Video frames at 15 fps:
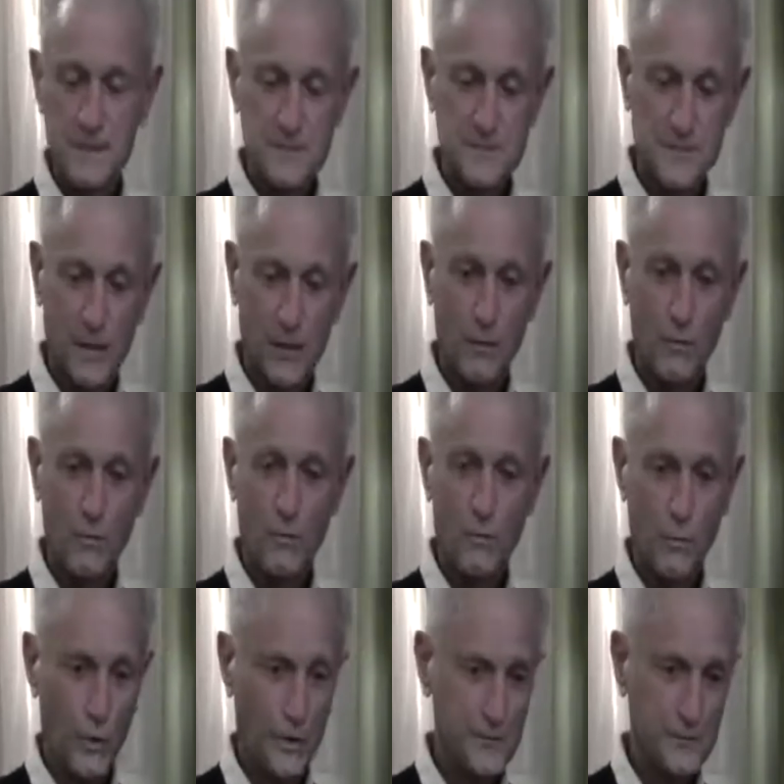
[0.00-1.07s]
So
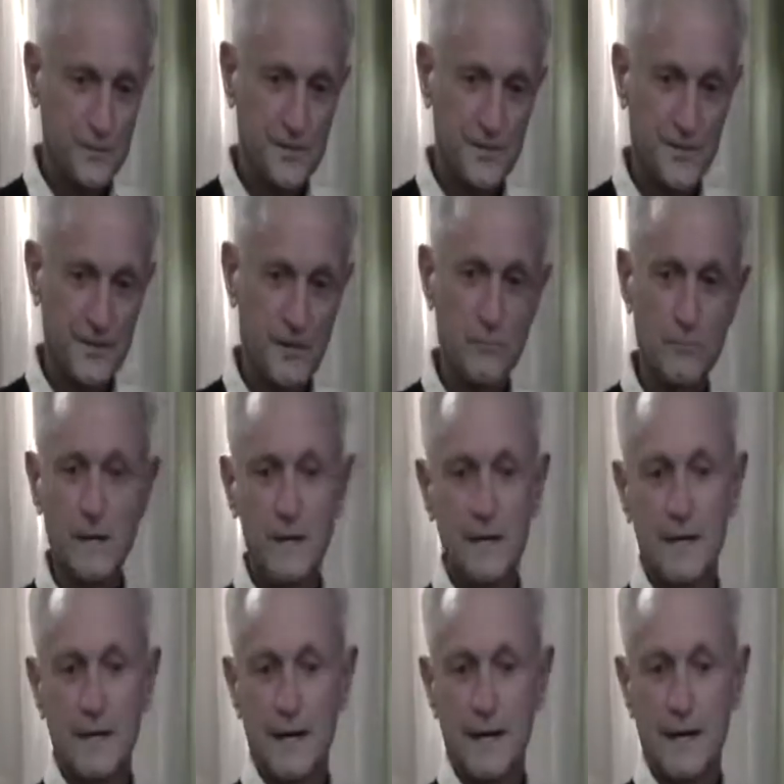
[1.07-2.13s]
worked with him,
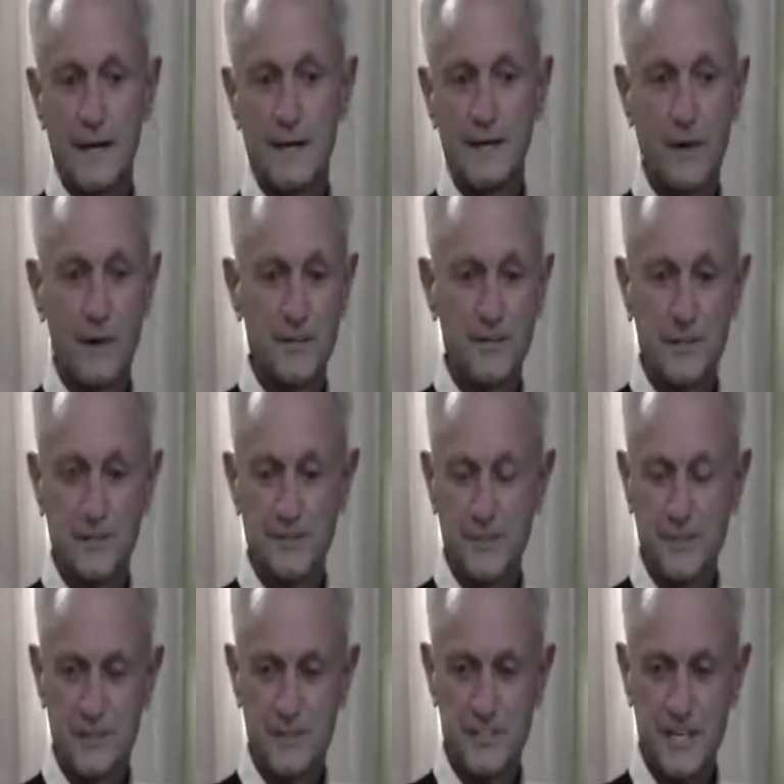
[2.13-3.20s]
and only took
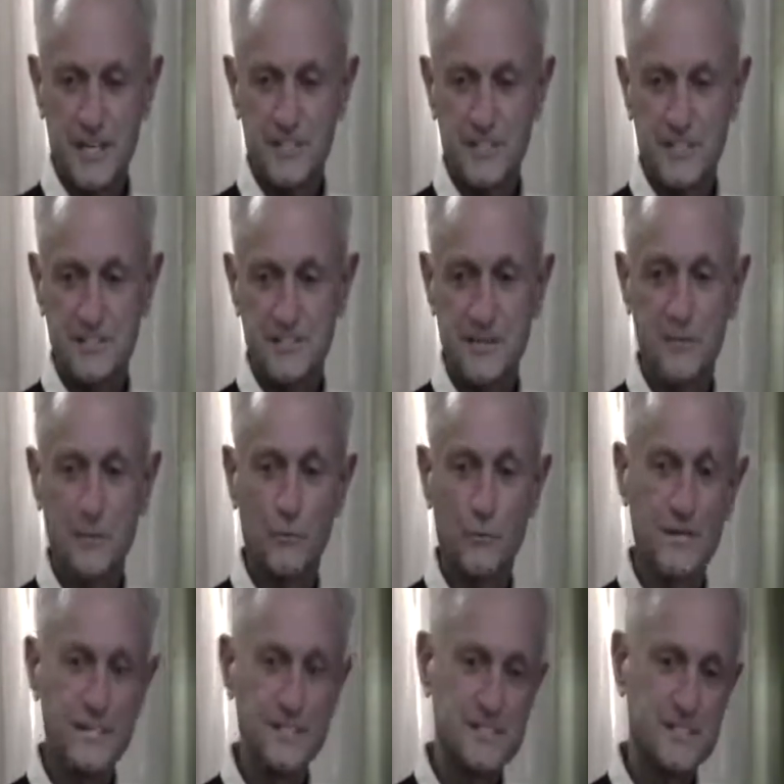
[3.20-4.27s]
2 sessions, and the
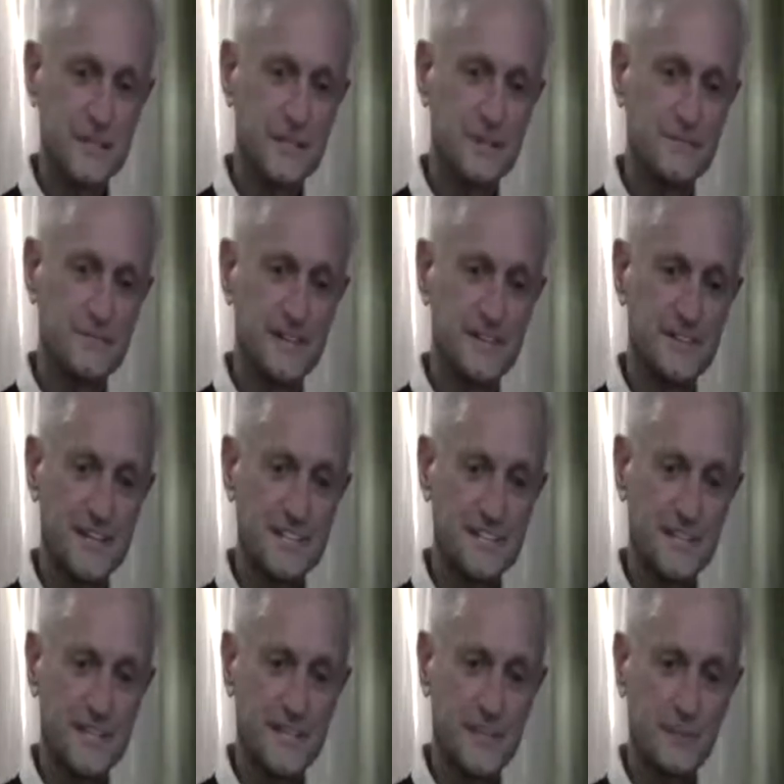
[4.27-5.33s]
reason that they
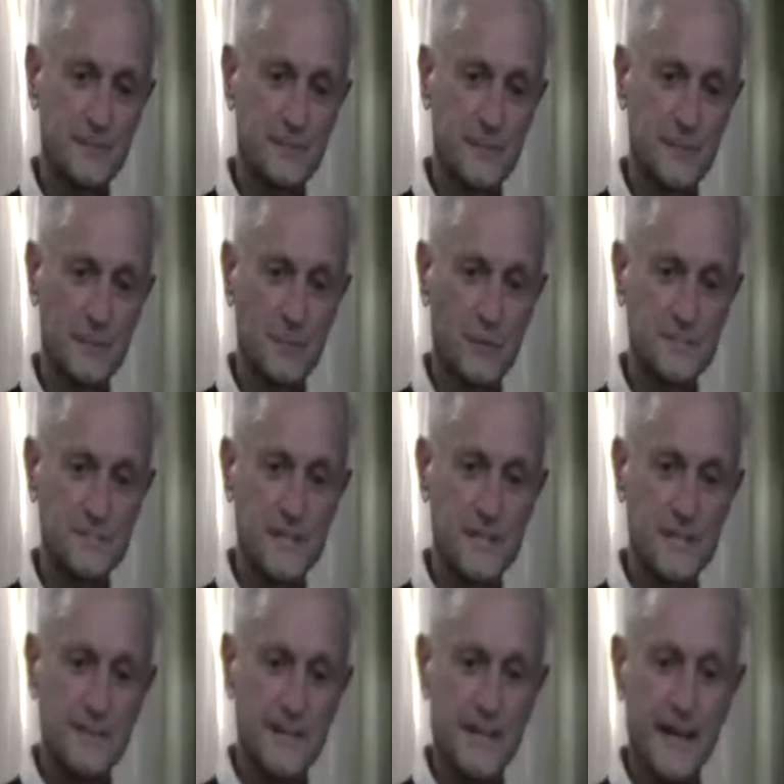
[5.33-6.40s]
sent him to me was
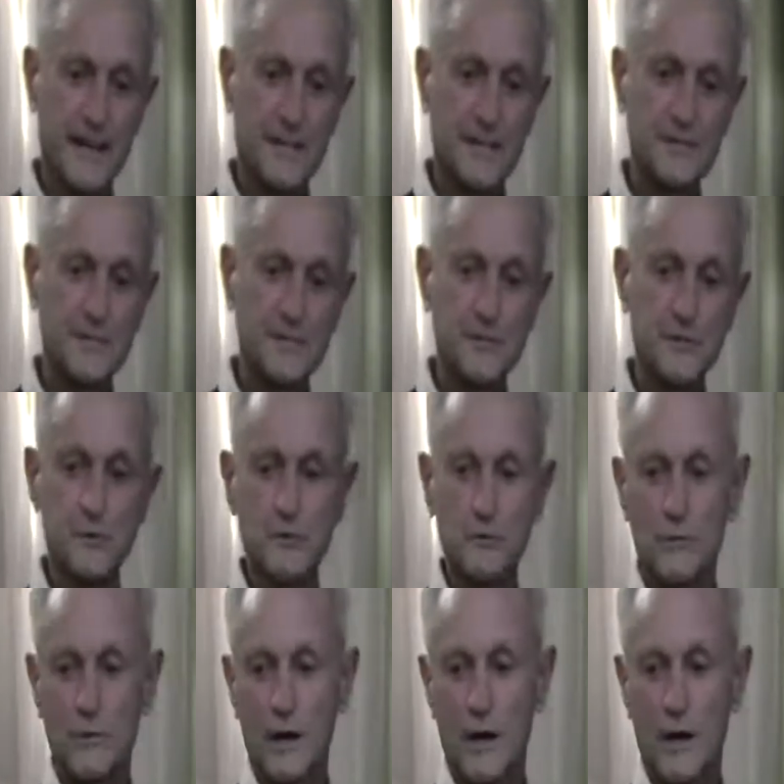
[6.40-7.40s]
they had a new